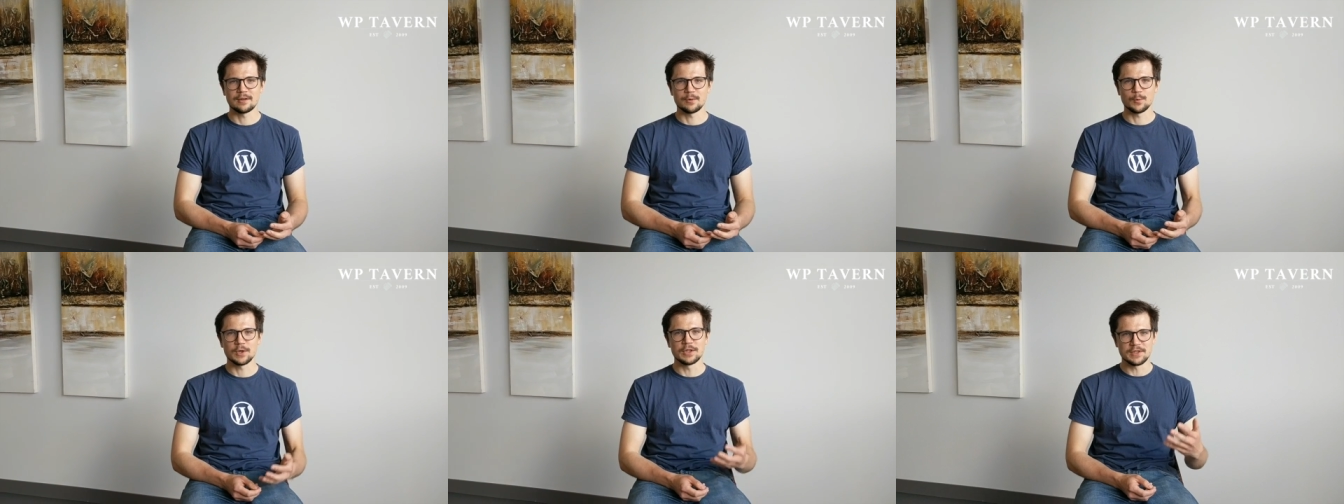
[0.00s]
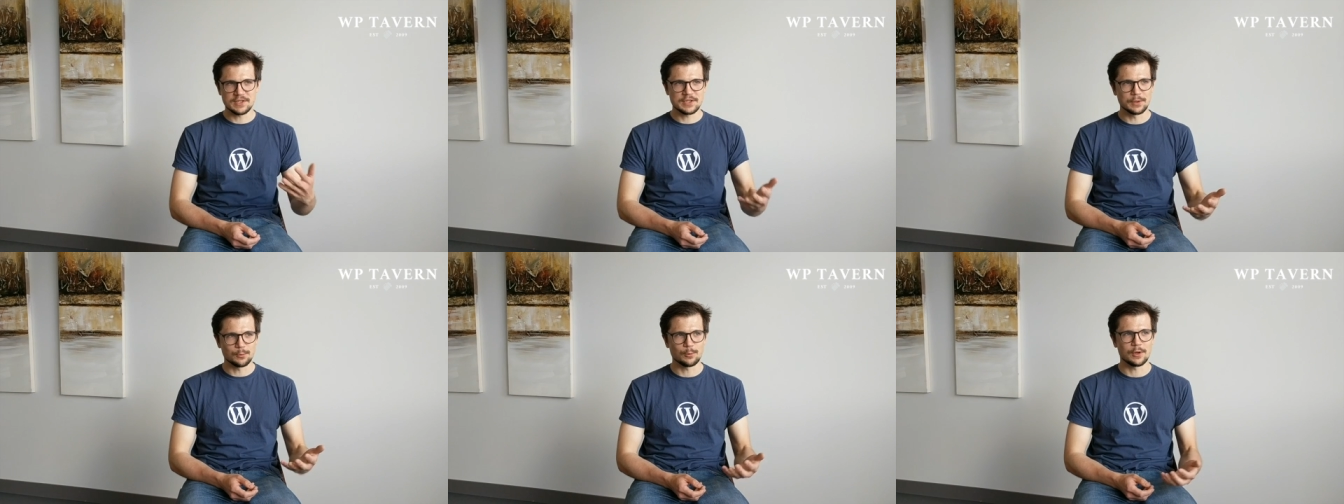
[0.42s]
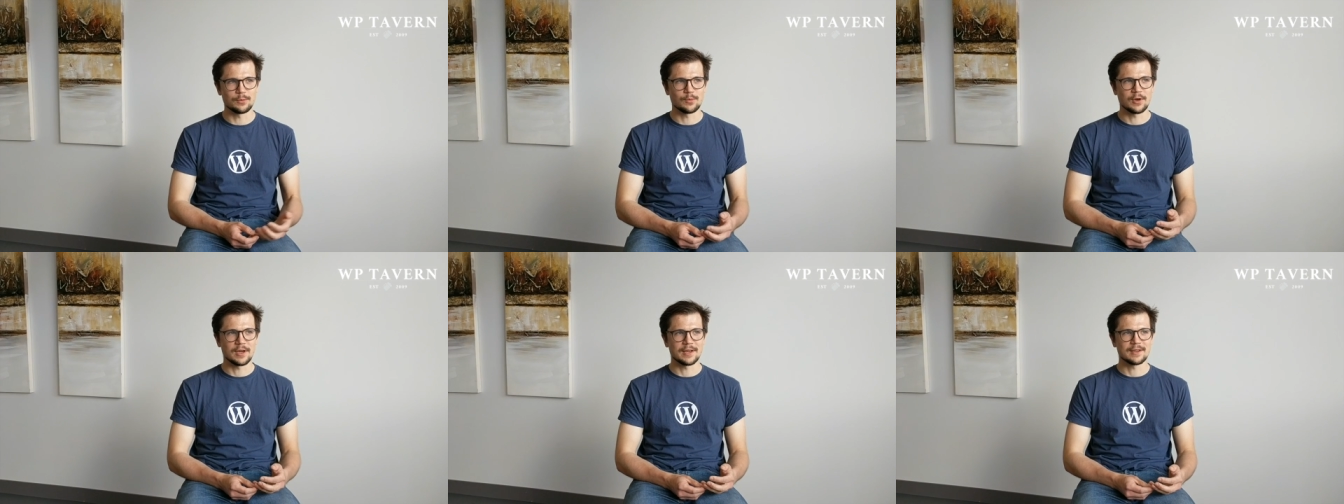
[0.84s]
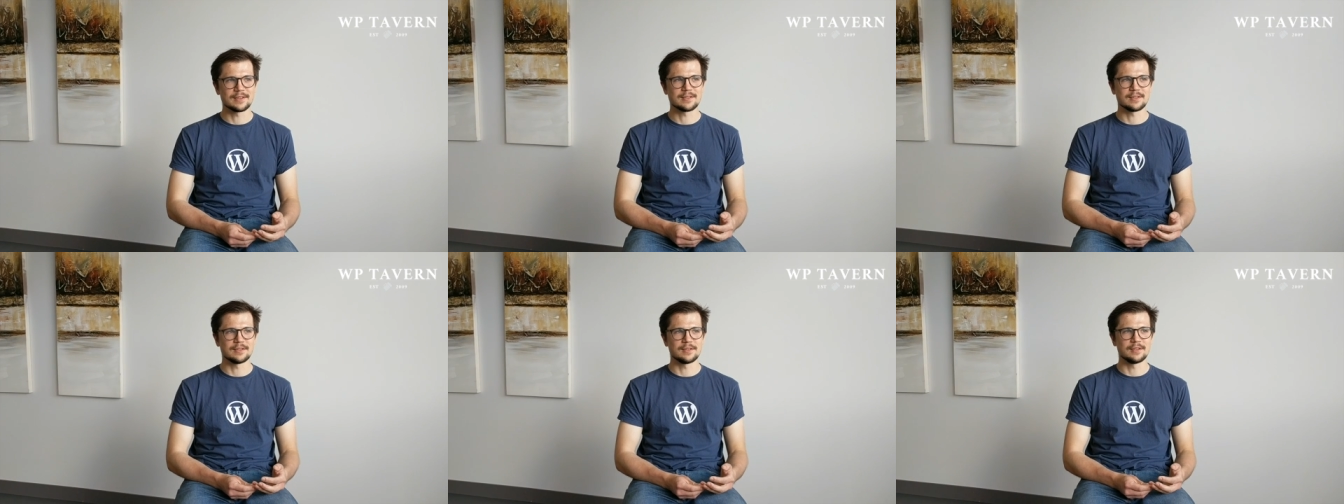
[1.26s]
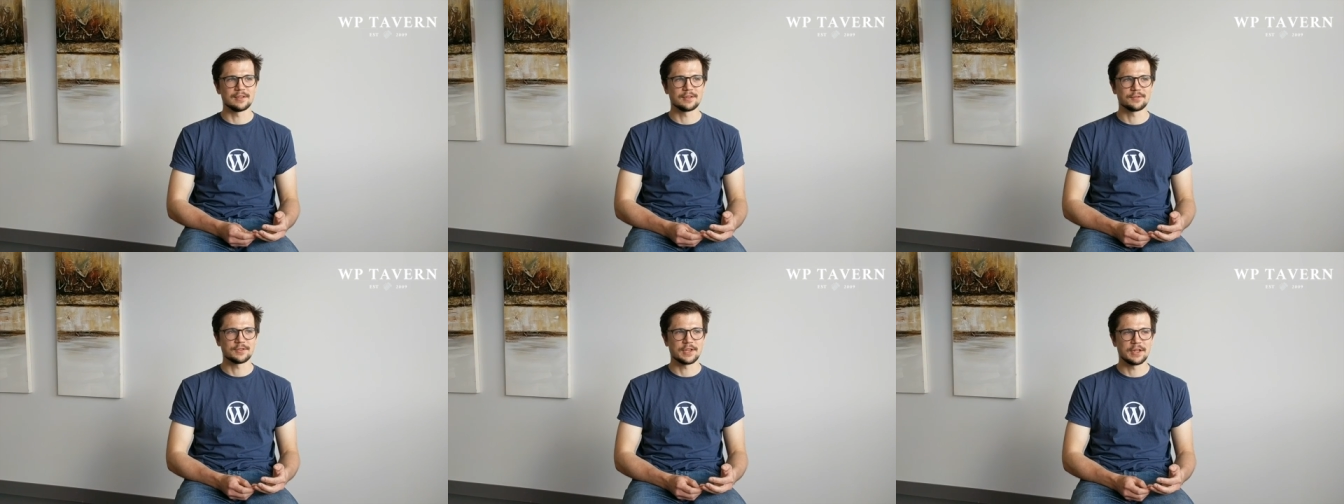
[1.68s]
and still run by Konstantin
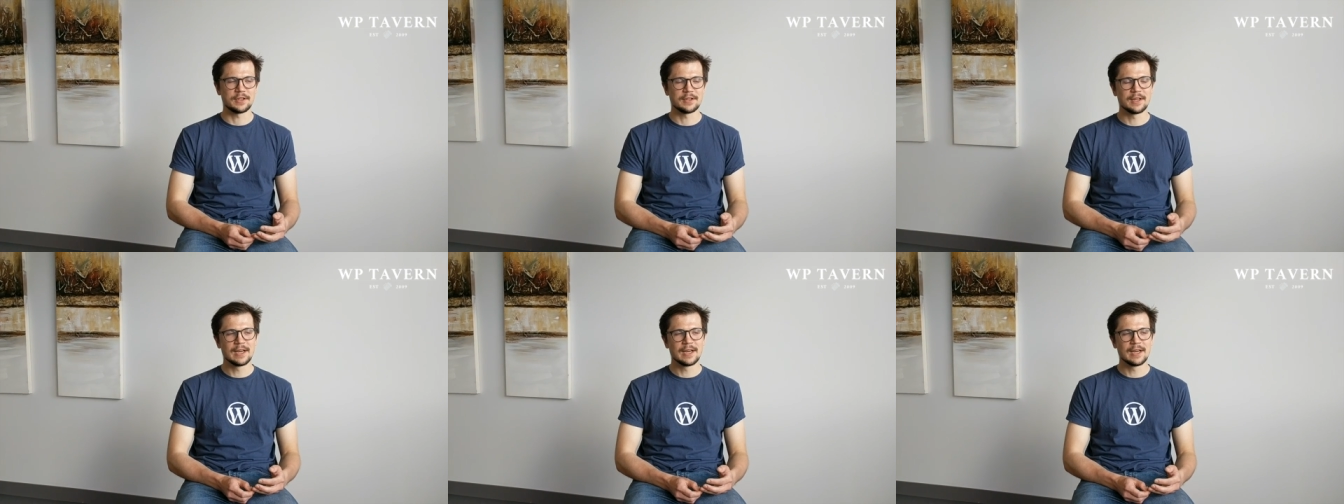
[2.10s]
Kovshanin,